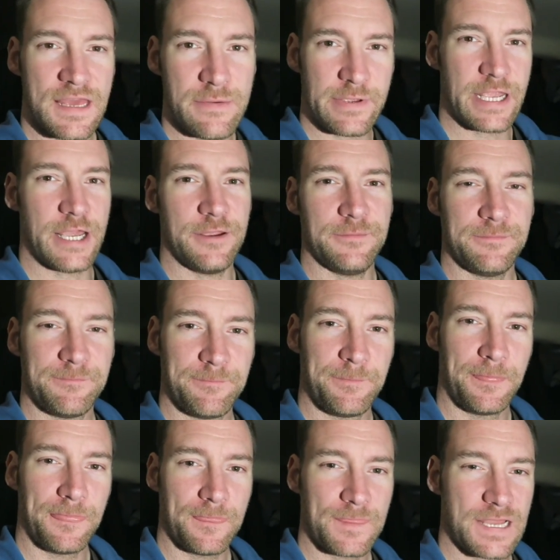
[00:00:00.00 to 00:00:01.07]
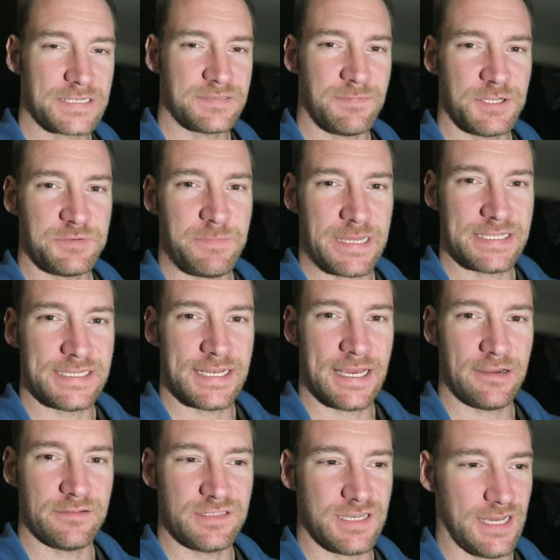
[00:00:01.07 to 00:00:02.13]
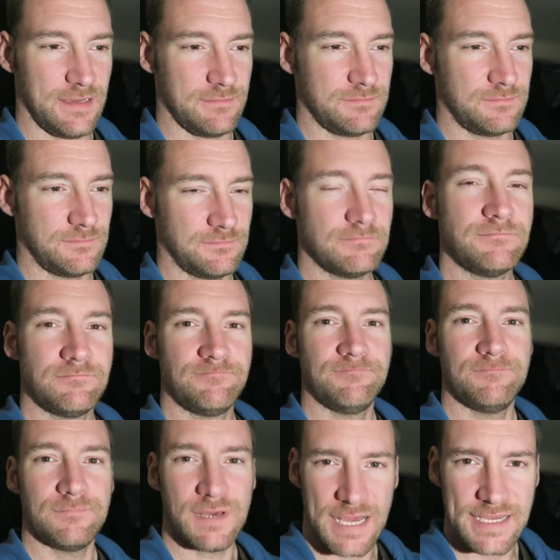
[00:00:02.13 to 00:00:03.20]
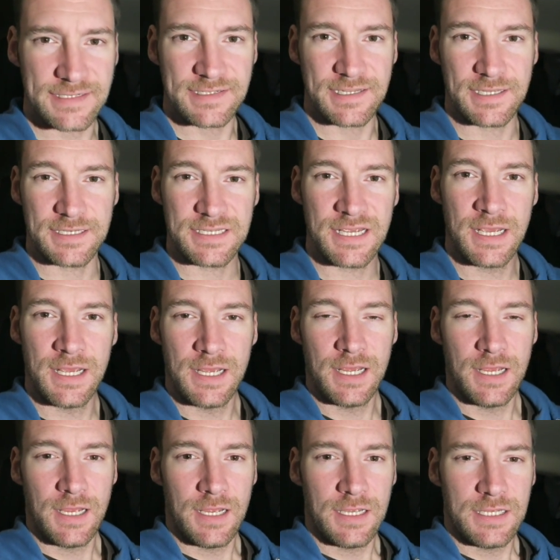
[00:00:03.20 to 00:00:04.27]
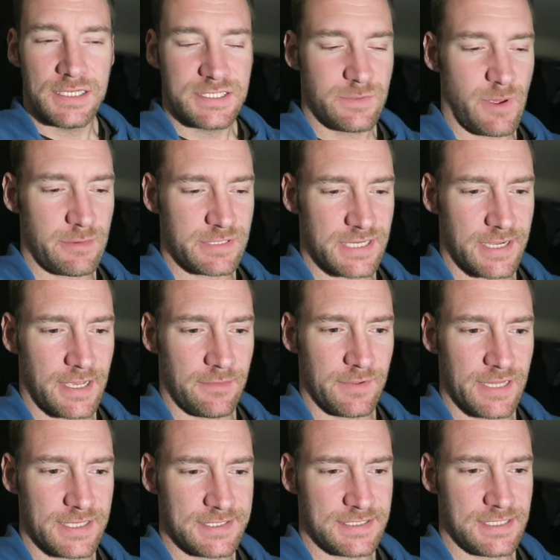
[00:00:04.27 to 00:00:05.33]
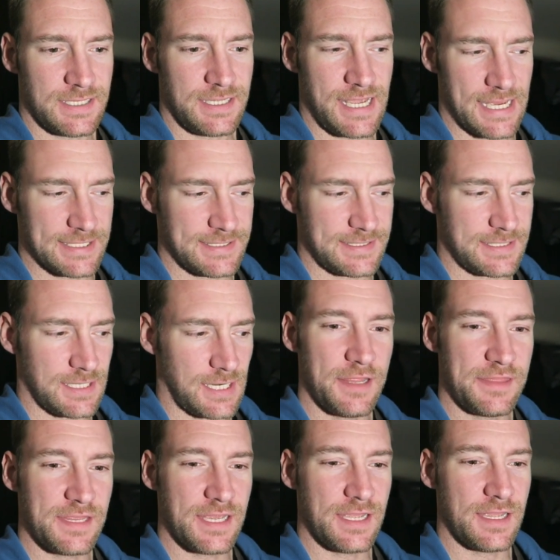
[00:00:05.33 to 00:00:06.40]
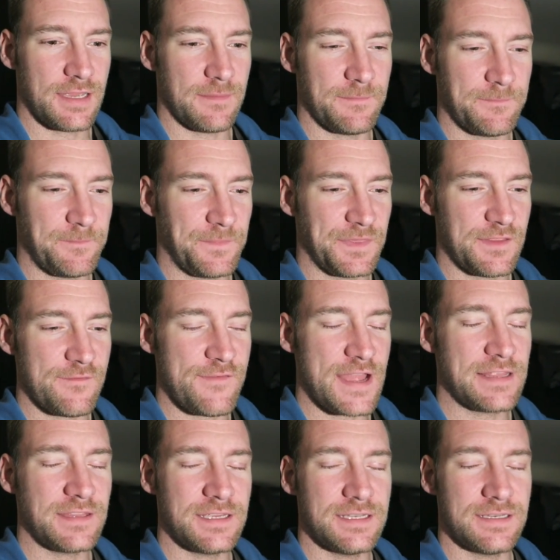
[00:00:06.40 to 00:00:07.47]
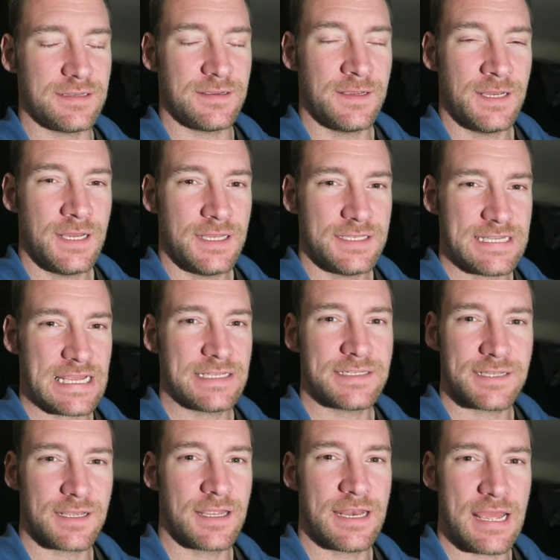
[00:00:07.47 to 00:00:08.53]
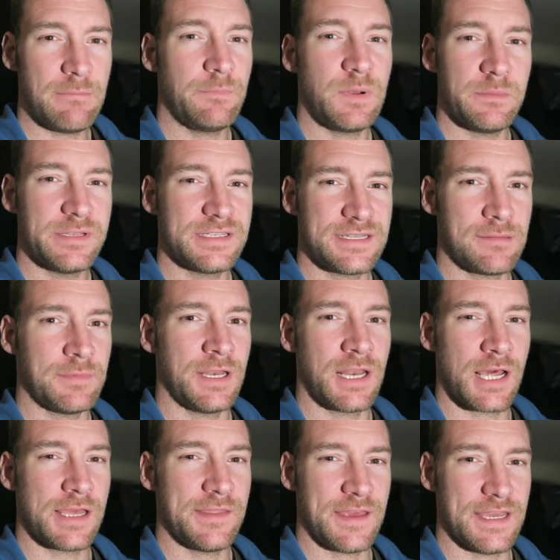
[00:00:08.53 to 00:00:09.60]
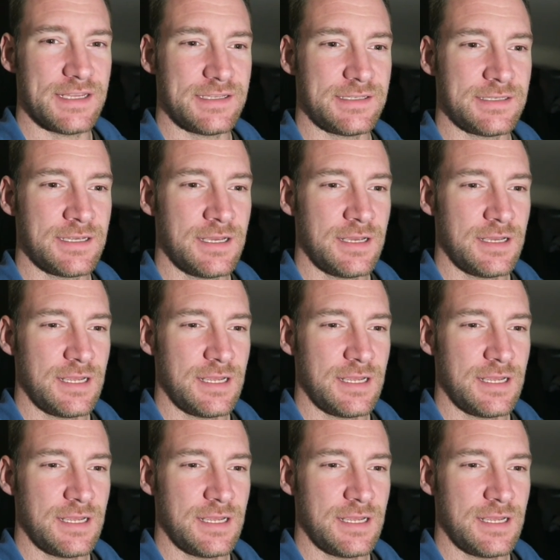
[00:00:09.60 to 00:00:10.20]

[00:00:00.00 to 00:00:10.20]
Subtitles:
There we go. That's much better now, isn't it? Excellent. So where was I going with this? Yes, I think the fact that Tesla can implement something like this